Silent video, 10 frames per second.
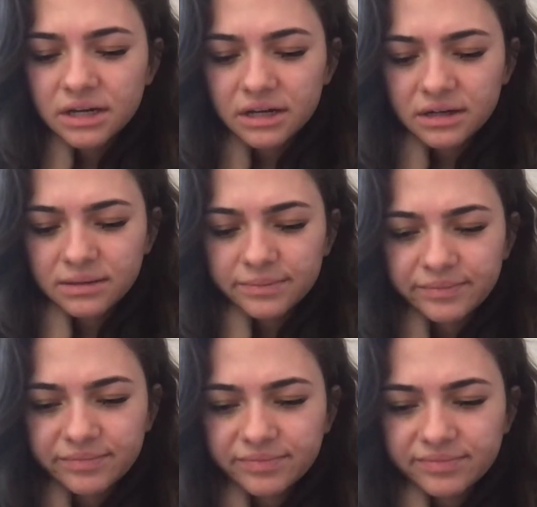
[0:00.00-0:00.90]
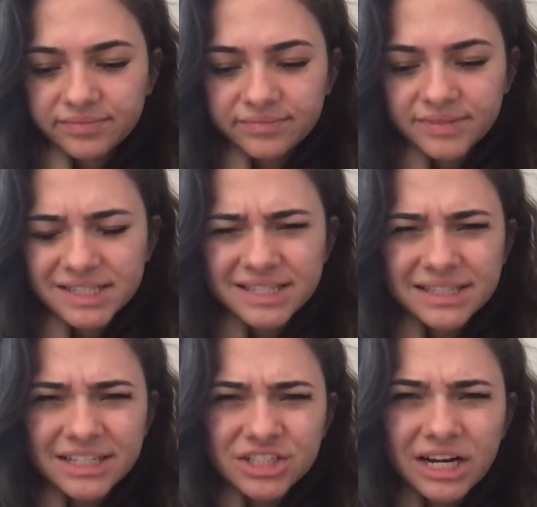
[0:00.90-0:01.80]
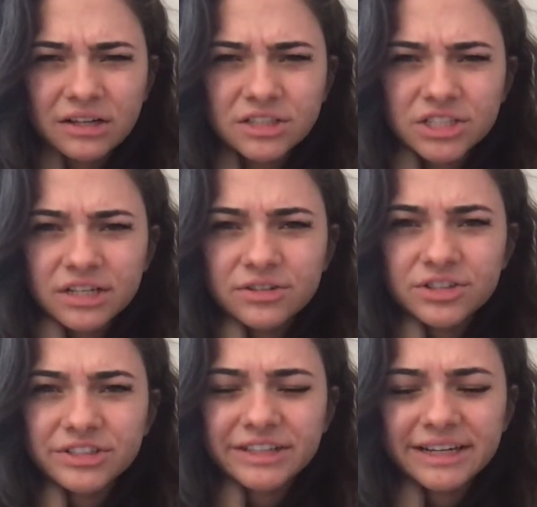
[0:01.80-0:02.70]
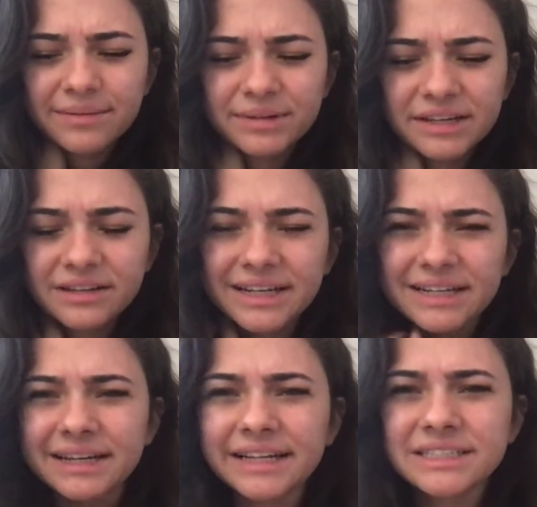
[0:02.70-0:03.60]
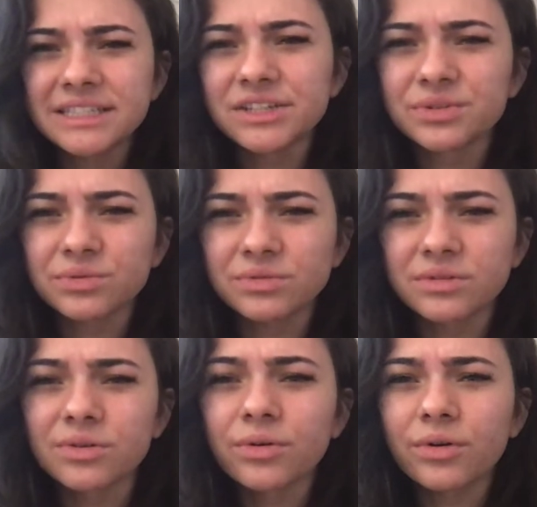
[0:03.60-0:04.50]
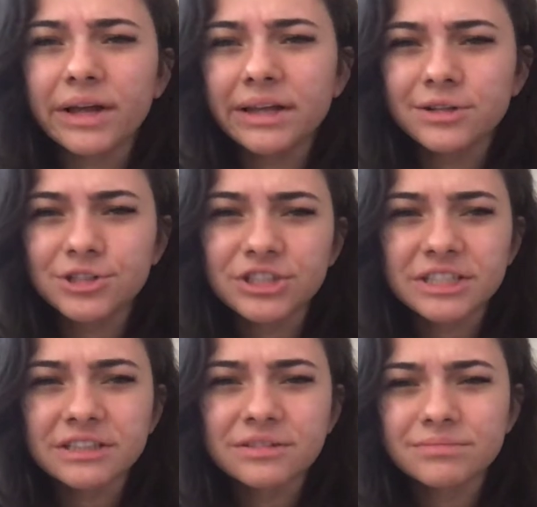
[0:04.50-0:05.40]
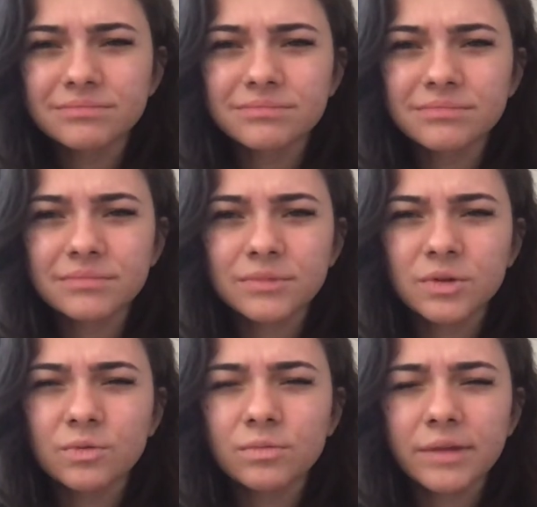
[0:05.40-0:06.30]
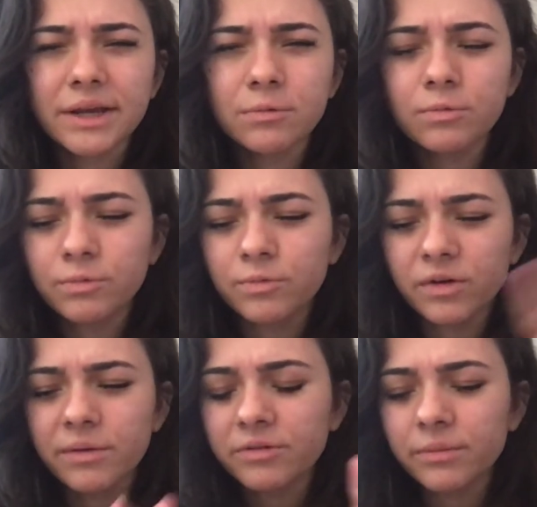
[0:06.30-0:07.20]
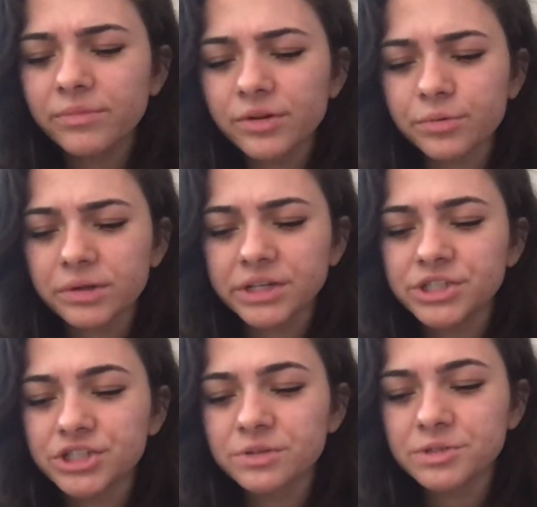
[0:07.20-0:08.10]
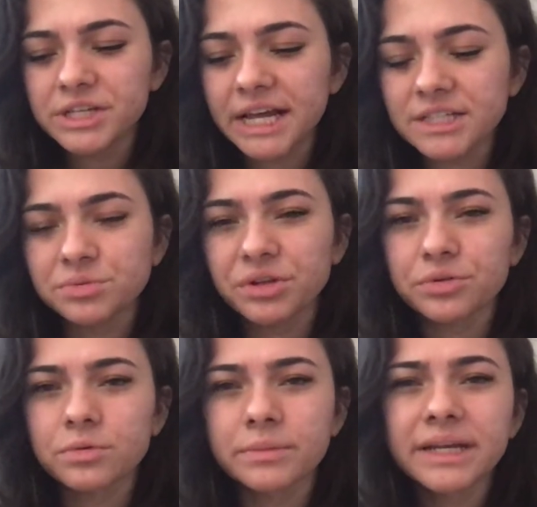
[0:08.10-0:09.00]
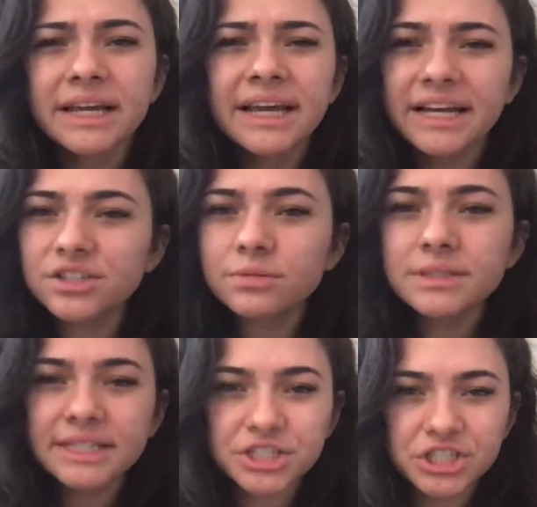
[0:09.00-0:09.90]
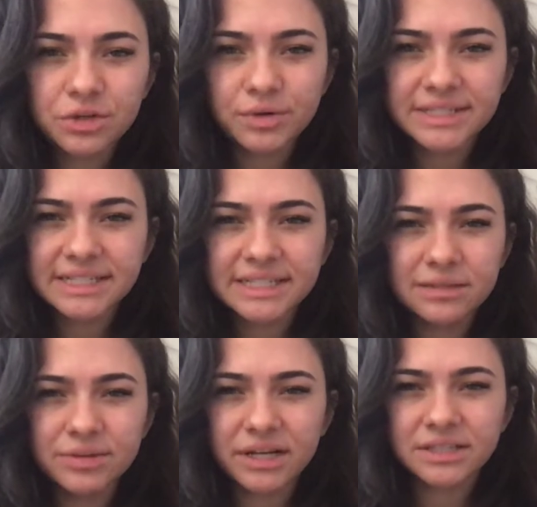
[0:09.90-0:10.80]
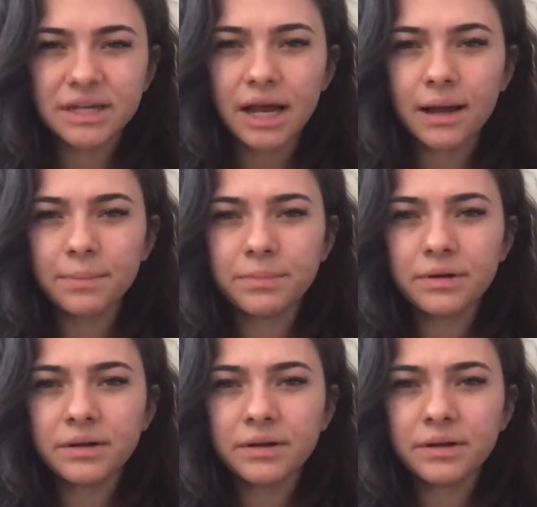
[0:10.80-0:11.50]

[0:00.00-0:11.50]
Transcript: Um this is like childish energy. Like I'm getting like a 19-year-old girl energy like from from the relationship she has with other women. It's almost like she always needs to be on top